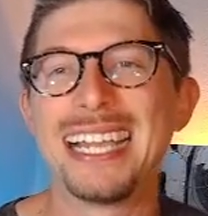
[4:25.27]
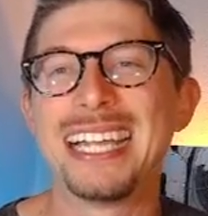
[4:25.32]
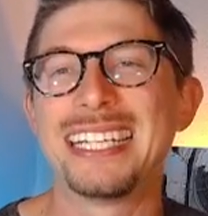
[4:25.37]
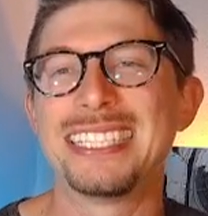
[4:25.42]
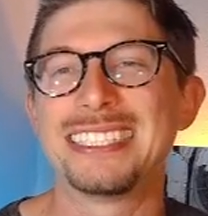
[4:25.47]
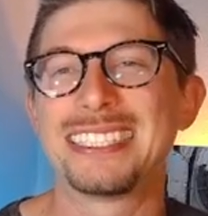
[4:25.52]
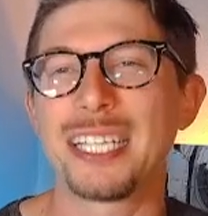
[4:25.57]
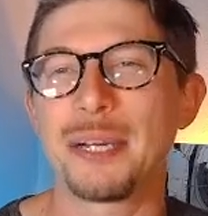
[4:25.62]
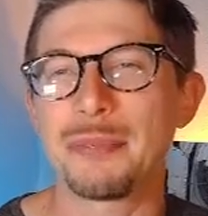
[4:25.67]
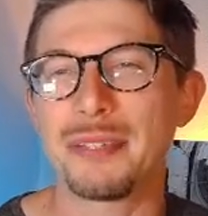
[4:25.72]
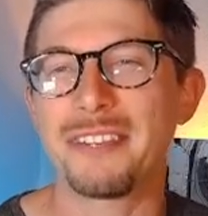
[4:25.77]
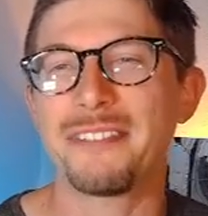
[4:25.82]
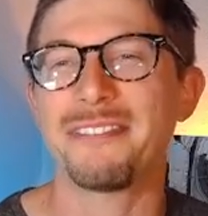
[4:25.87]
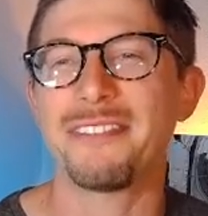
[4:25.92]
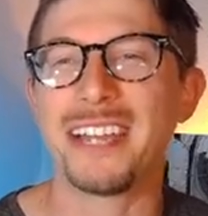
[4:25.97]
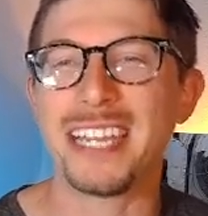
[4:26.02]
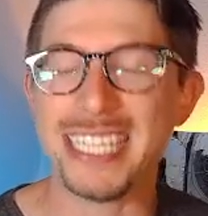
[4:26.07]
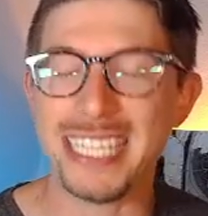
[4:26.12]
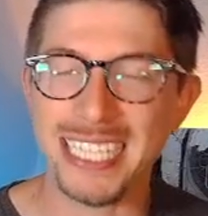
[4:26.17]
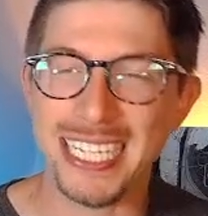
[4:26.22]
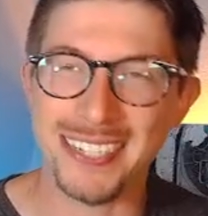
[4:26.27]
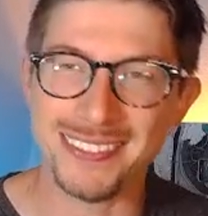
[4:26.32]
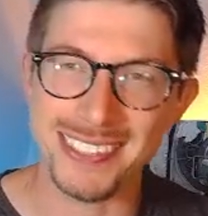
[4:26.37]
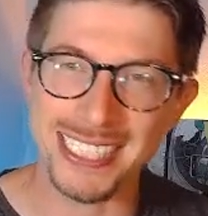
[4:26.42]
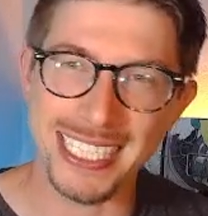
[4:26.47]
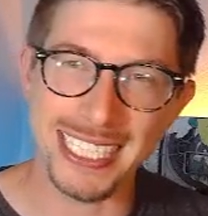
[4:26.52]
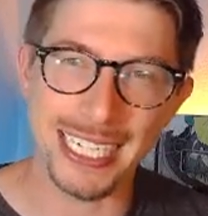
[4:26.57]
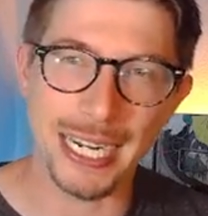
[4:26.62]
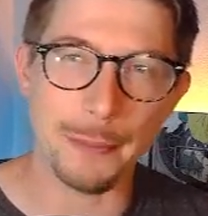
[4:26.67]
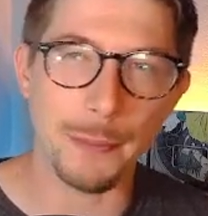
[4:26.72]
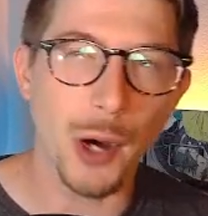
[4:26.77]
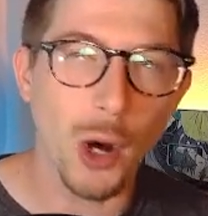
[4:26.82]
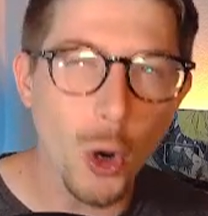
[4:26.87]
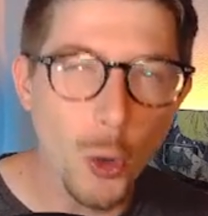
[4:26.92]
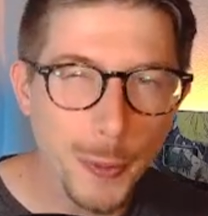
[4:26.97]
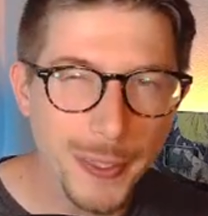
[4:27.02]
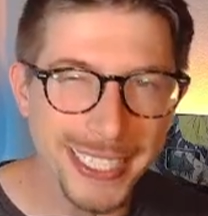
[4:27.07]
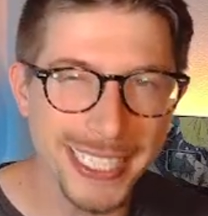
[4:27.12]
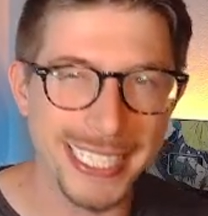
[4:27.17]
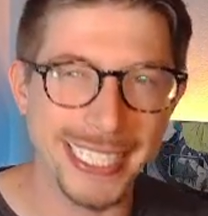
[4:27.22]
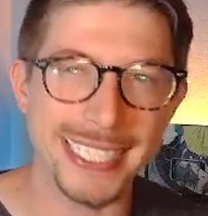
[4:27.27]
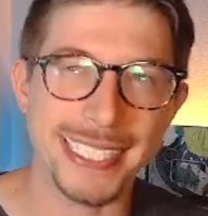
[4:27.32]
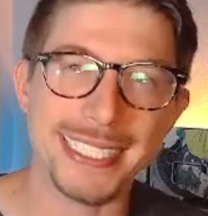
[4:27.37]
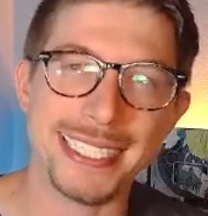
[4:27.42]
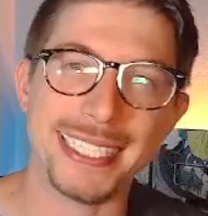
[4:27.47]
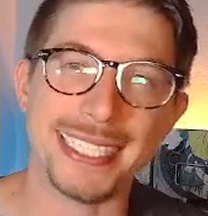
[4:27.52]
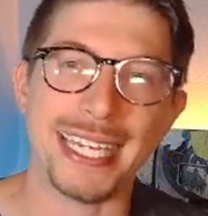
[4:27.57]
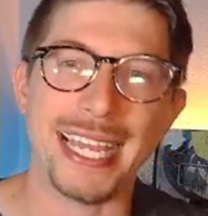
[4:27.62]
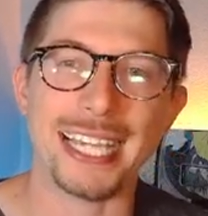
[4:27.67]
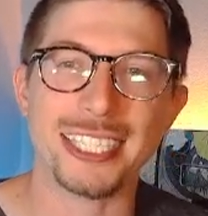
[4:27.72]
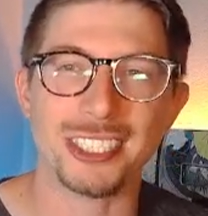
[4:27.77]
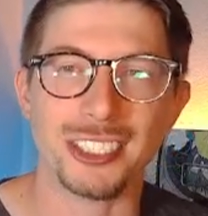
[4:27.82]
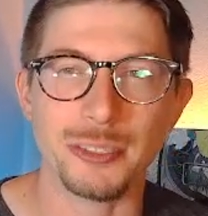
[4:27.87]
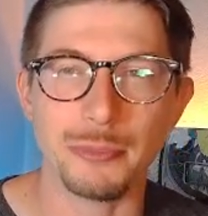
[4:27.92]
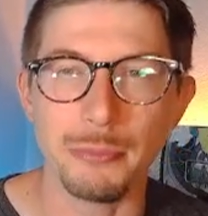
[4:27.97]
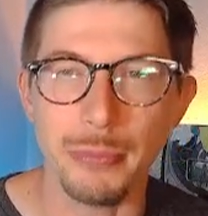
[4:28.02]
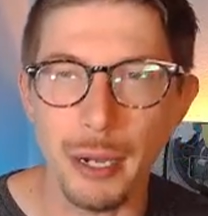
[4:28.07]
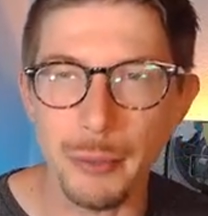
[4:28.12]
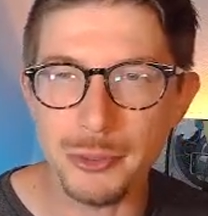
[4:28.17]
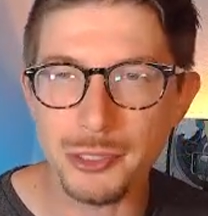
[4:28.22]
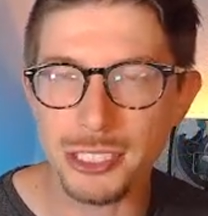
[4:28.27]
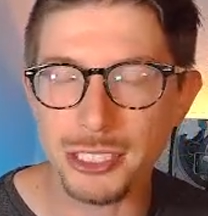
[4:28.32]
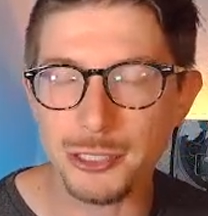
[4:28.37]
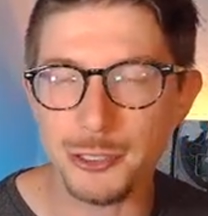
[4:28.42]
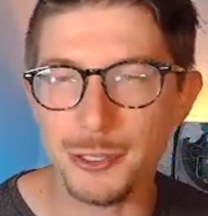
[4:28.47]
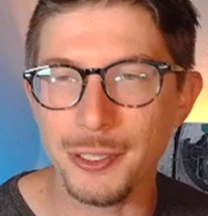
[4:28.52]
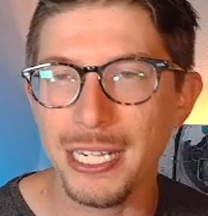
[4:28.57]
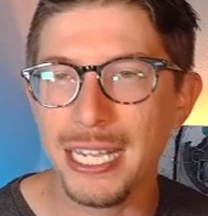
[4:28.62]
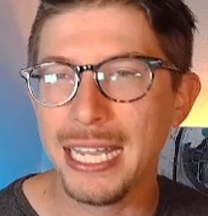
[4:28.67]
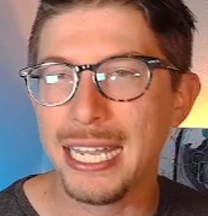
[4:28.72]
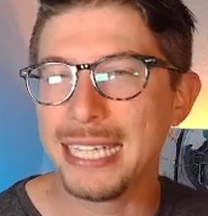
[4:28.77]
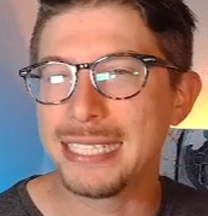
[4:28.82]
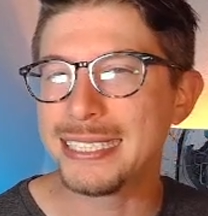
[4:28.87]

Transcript: Jumpluff finally comes in. I'm hoping they didn't get extra bubbles through.